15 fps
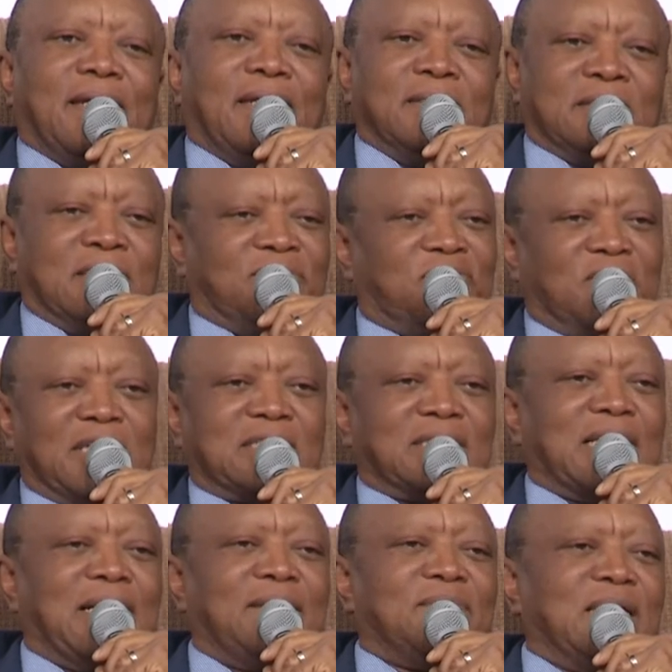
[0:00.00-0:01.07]
It's the first
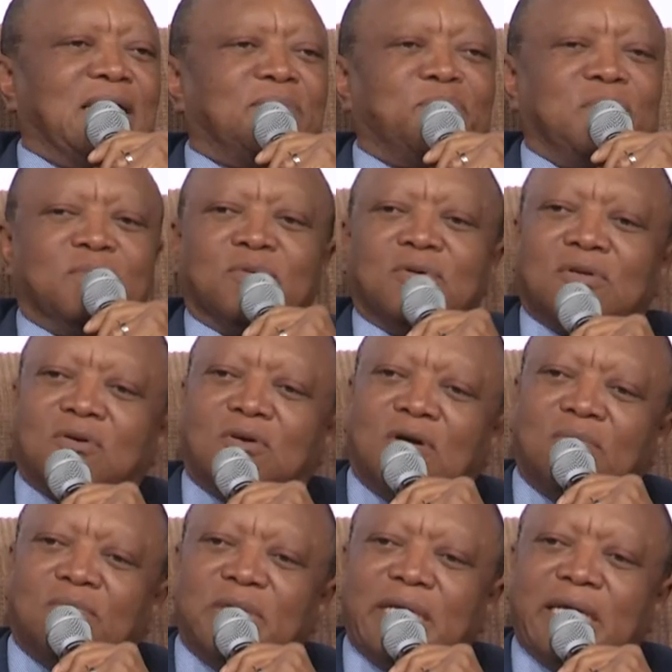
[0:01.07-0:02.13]
time that people
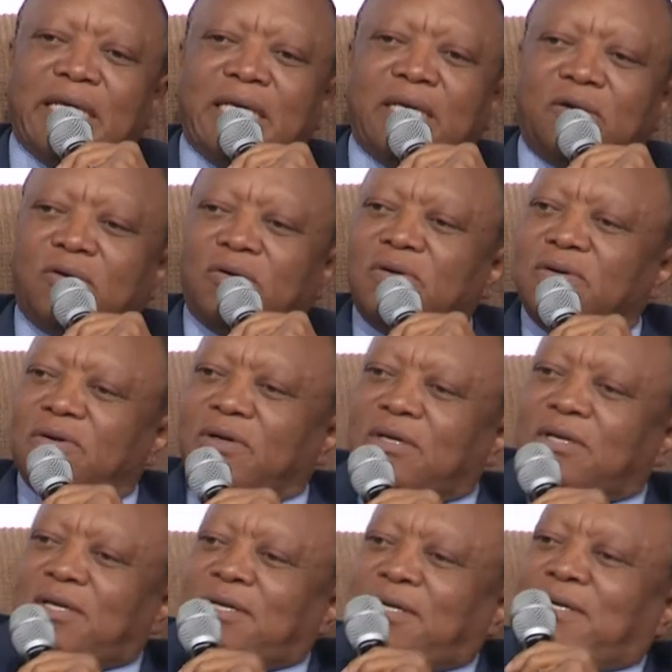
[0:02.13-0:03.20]
call me a hero.
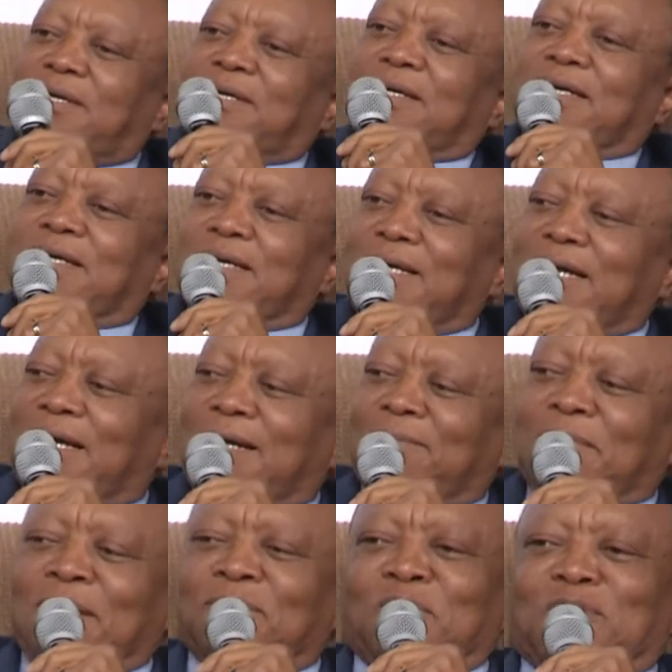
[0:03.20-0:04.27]

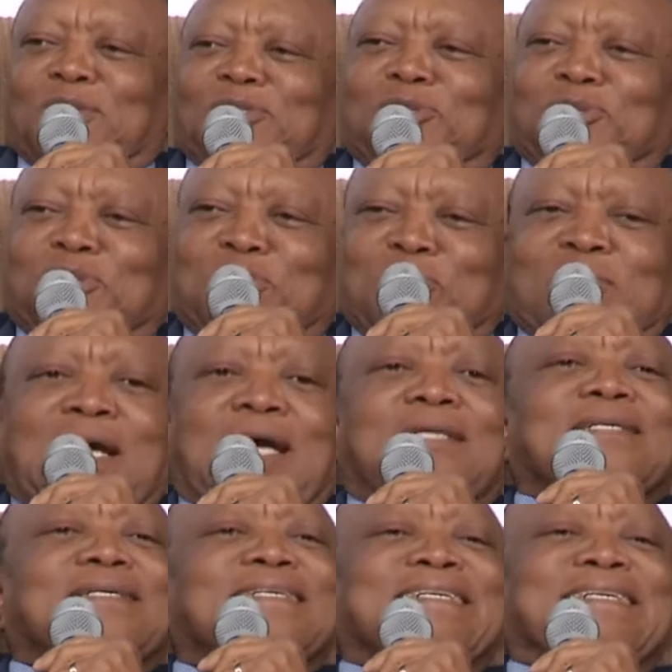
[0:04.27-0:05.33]
I'm not used to
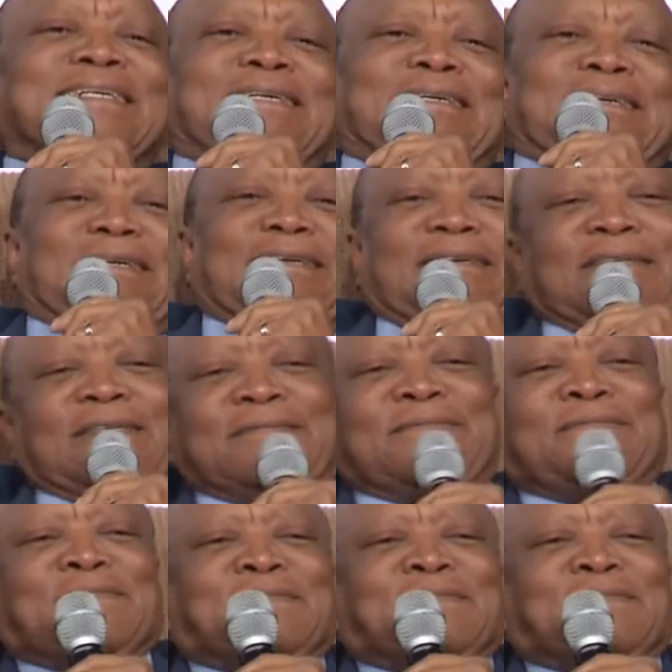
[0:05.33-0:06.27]
that.